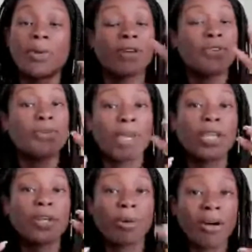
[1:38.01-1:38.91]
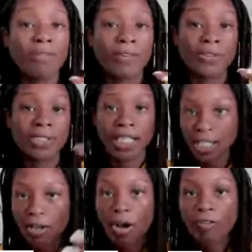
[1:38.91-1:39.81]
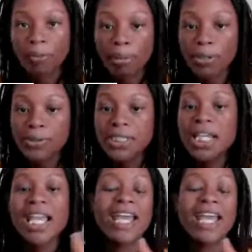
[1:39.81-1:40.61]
whenever you make your offers, like an offer post,